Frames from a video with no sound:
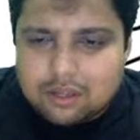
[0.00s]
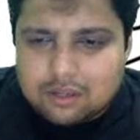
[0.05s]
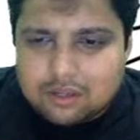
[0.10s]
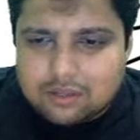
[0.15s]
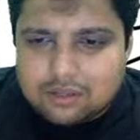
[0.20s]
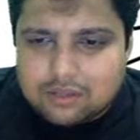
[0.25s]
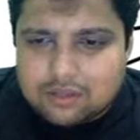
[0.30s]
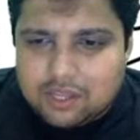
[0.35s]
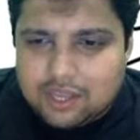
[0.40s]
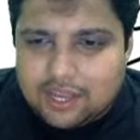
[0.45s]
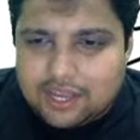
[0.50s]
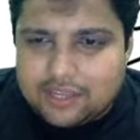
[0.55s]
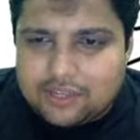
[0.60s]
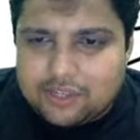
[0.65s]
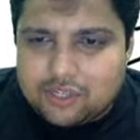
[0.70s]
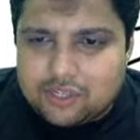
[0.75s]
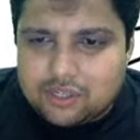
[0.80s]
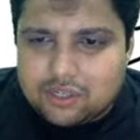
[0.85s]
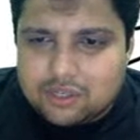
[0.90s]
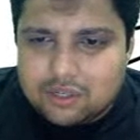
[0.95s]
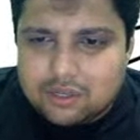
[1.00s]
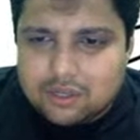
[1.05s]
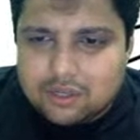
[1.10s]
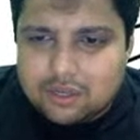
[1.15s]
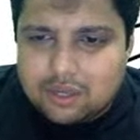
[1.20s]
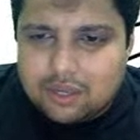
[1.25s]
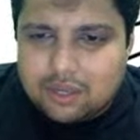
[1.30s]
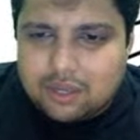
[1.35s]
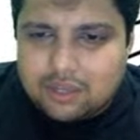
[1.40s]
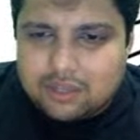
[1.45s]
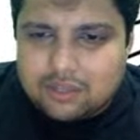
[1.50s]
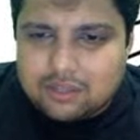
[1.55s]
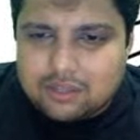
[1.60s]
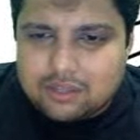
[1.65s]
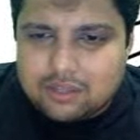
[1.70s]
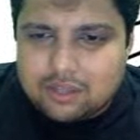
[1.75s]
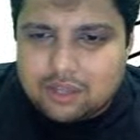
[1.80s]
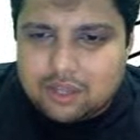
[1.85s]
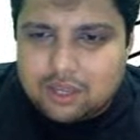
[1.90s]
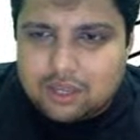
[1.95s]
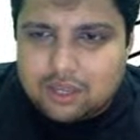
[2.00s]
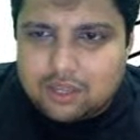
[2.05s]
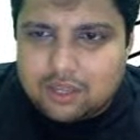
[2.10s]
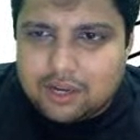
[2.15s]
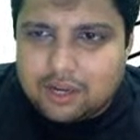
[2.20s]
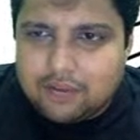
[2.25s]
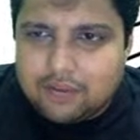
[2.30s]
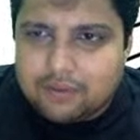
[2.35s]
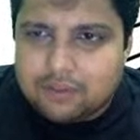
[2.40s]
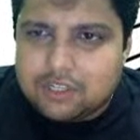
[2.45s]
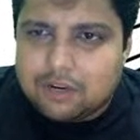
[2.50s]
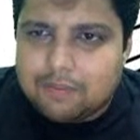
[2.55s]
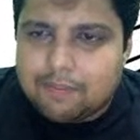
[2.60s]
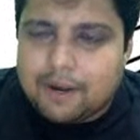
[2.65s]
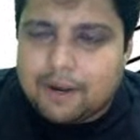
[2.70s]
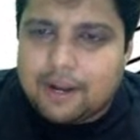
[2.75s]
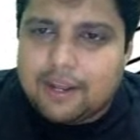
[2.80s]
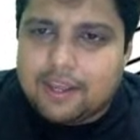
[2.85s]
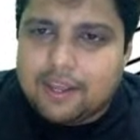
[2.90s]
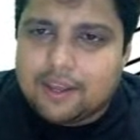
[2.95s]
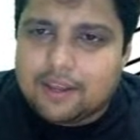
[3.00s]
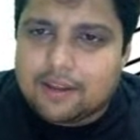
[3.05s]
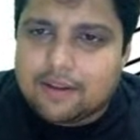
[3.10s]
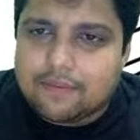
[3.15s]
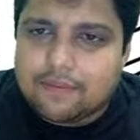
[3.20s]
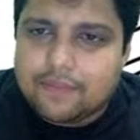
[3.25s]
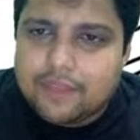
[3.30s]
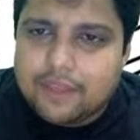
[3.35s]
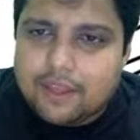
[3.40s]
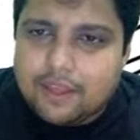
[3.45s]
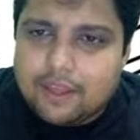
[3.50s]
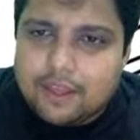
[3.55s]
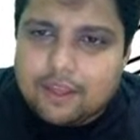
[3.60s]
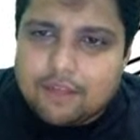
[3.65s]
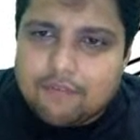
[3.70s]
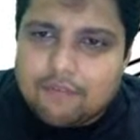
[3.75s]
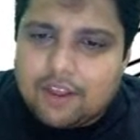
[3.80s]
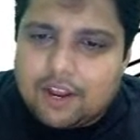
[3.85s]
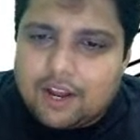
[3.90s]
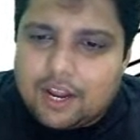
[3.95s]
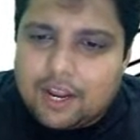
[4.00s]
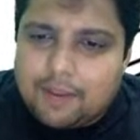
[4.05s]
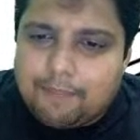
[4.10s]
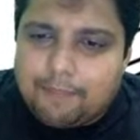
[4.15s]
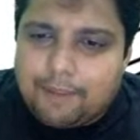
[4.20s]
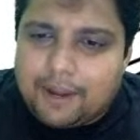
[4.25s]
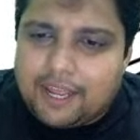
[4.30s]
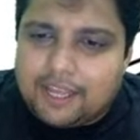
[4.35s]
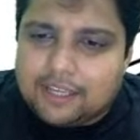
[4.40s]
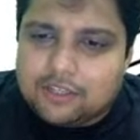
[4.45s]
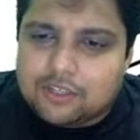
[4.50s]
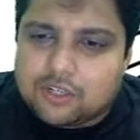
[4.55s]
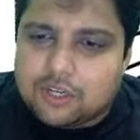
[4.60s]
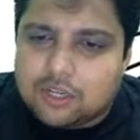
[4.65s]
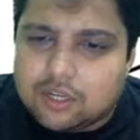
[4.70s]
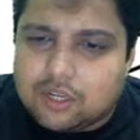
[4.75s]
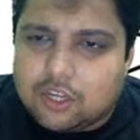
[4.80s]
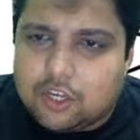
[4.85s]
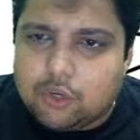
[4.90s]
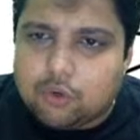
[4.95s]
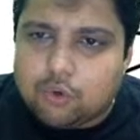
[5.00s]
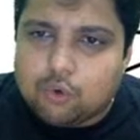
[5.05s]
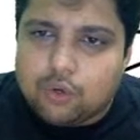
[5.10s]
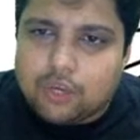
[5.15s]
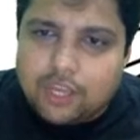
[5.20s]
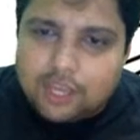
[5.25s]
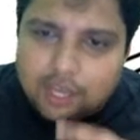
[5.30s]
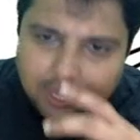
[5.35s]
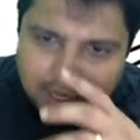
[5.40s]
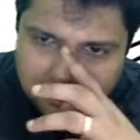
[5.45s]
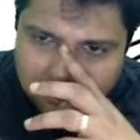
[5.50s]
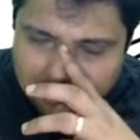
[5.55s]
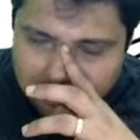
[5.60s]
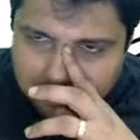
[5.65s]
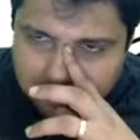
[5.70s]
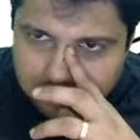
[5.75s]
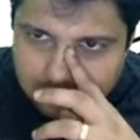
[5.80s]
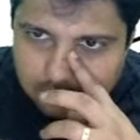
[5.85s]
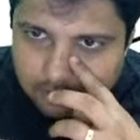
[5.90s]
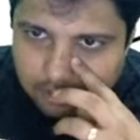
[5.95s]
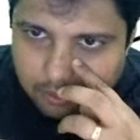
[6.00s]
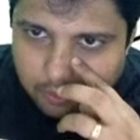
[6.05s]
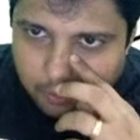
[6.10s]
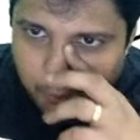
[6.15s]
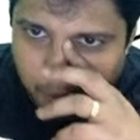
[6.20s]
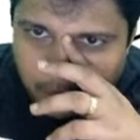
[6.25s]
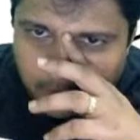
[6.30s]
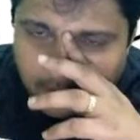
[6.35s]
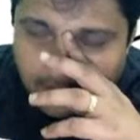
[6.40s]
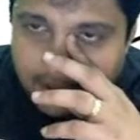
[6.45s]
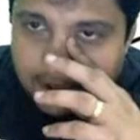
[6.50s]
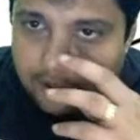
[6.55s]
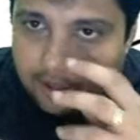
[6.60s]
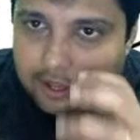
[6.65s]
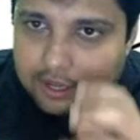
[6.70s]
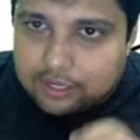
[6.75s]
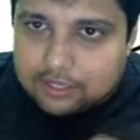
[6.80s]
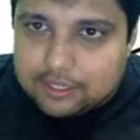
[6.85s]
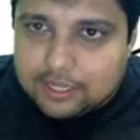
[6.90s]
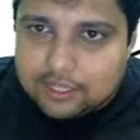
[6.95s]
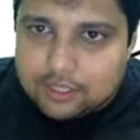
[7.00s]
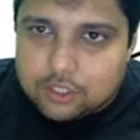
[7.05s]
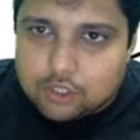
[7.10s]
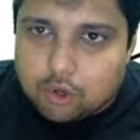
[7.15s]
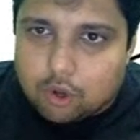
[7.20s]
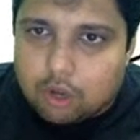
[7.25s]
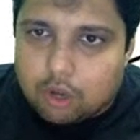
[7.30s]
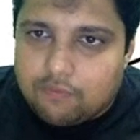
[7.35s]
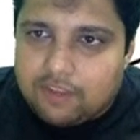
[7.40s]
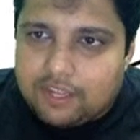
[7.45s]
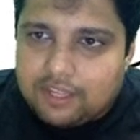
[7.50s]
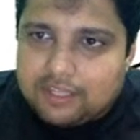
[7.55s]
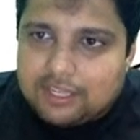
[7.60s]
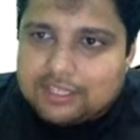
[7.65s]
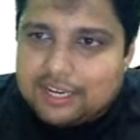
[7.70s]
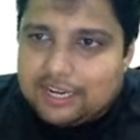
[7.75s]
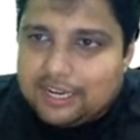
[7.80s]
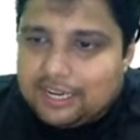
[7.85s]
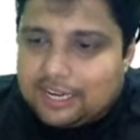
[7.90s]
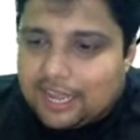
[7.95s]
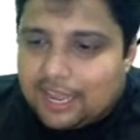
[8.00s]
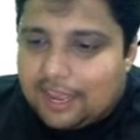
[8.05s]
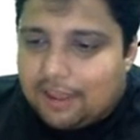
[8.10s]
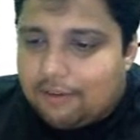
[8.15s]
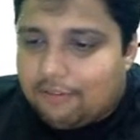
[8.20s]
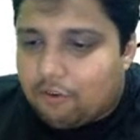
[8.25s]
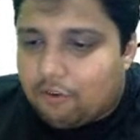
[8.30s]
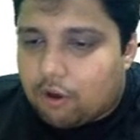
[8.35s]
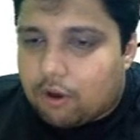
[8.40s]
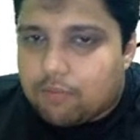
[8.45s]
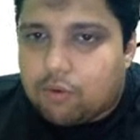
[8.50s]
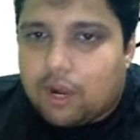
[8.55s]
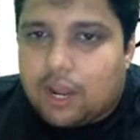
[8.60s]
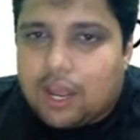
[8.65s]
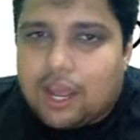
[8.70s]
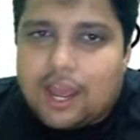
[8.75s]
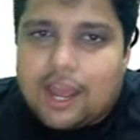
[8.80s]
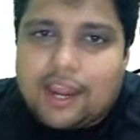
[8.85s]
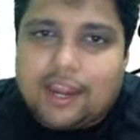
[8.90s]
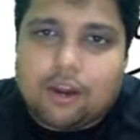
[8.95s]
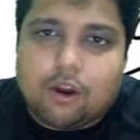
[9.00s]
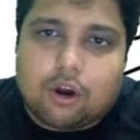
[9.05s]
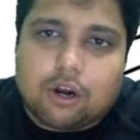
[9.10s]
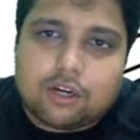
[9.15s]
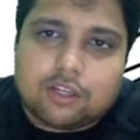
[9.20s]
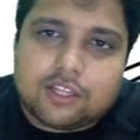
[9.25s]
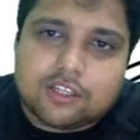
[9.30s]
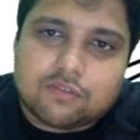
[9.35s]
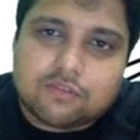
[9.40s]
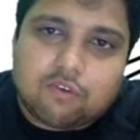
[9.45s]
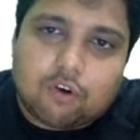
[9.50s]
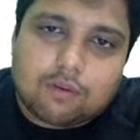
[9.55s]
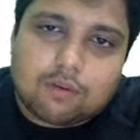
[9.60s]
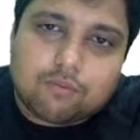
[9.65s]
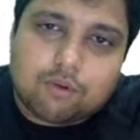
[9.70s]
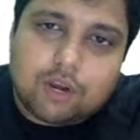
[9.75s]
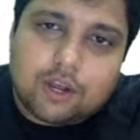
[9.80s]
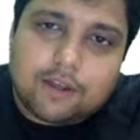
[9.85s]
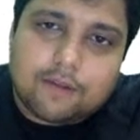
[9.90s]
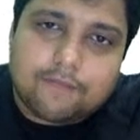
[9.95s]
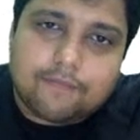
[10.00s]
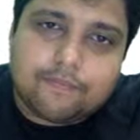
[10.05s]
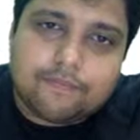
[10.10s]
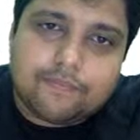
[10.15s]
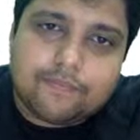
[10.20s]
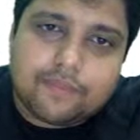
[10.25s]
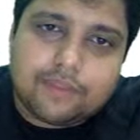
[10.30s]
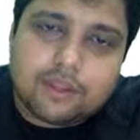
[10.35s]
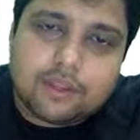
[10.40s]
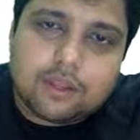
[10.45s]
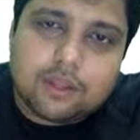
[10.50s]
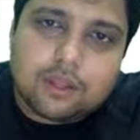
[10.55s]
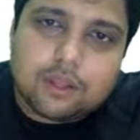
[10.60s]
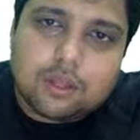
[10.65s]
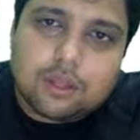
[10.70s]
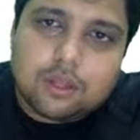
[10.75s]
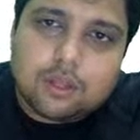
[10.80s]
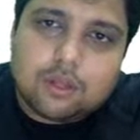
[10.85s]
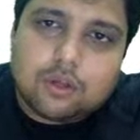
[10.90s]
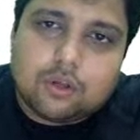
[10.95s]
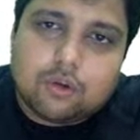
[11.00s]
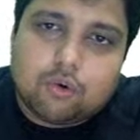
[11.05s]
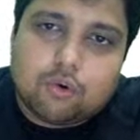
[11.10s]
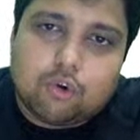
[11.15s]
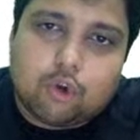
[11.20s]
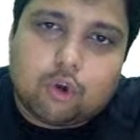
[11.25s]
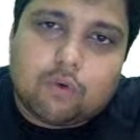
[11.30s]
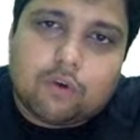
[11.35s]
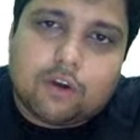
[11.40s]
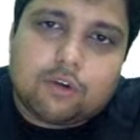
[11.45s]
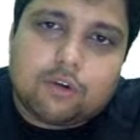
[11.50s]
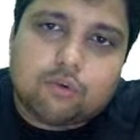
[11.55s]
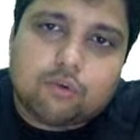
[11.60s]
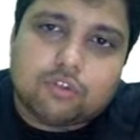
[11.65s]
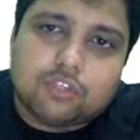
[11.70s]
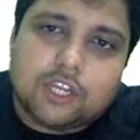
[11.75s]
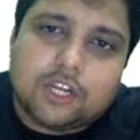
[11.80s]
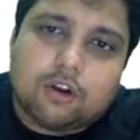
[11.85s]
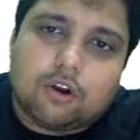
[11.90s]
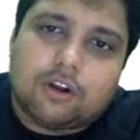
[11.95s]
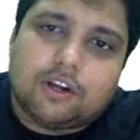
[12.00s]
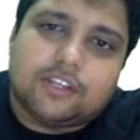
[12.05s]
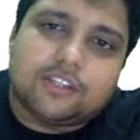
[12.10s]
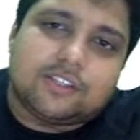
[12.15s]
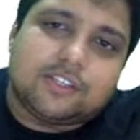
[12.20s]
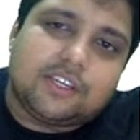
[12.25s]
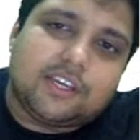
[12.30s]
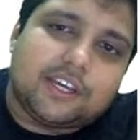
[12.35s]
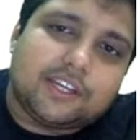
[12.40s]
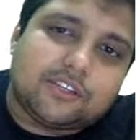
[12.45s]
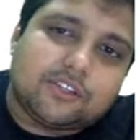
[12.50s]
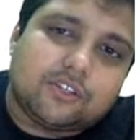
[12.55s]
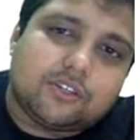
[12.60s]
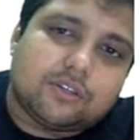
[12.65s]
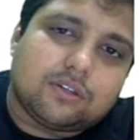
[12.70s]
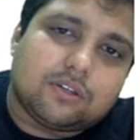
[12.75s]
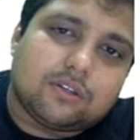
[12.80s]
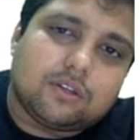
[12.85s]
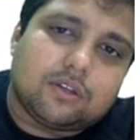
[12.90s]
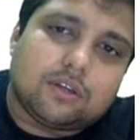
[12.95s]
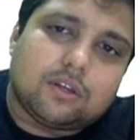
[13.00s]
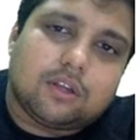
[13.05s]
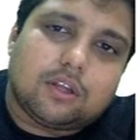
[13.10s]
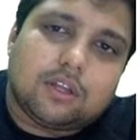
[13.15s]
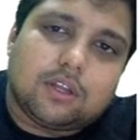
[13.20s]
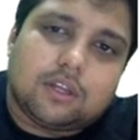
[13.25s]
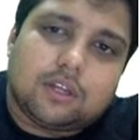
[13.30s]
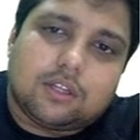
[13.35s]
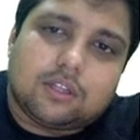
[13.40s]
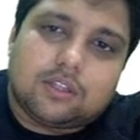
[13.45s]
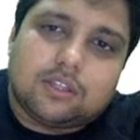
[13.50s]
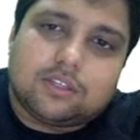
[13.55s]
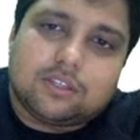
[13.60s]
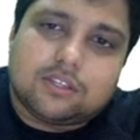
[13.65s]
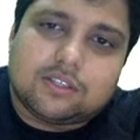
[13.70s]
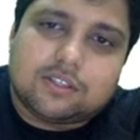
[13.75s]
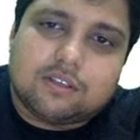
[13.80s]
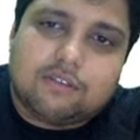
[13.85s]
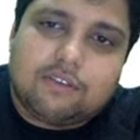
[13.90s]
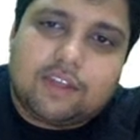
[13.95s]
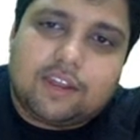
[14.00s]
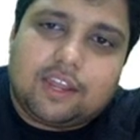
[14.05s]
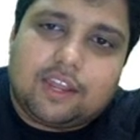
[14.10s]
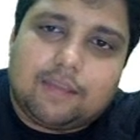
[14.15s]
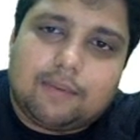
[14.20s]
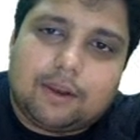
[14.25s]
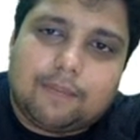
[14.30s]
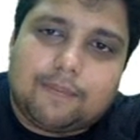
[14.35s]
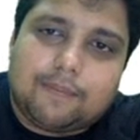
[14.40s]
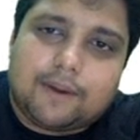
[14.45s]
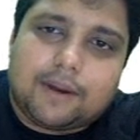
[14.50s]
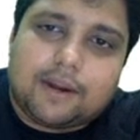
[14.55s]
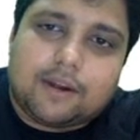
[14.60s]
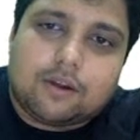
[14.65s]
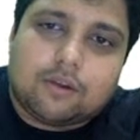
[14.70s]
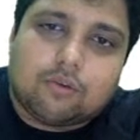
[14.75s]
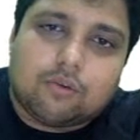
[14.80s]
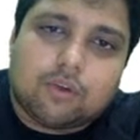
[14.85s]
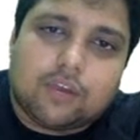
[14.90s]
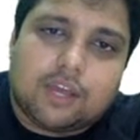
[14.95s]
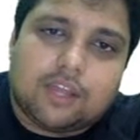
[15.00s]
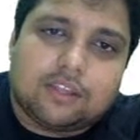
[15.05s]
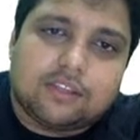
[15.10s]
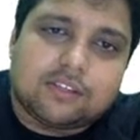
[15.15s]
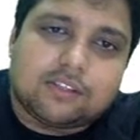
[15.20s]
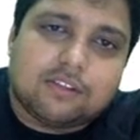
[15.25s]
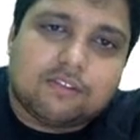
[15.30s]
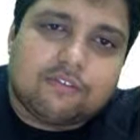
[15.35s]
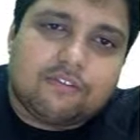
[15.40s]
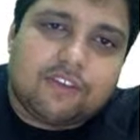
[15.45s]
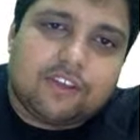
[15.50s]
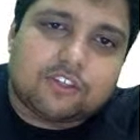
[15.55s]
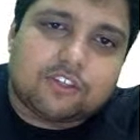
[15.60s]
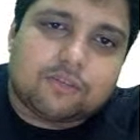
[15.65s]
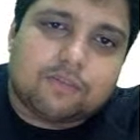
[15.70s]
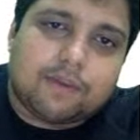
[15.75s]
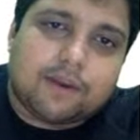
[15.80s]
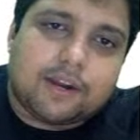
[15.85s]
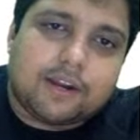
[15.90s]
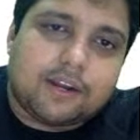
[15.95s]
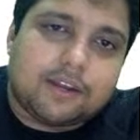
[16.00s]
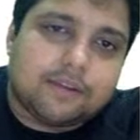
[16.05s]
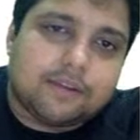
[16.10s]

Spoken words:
CH is in the division part here. When I placed Q here, okay, then solving this entire formula, I got this formula. root over 2c naught dch. This is the variable part. Okay, this is the fixed part.